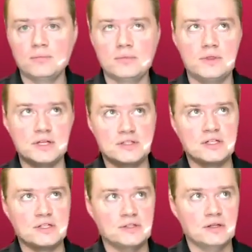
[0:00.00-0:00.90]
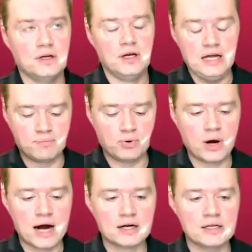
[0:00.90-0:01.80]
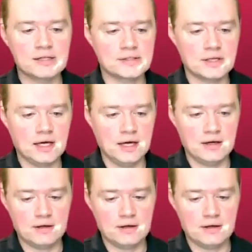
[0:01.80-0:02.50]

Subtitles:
This is, in practice, it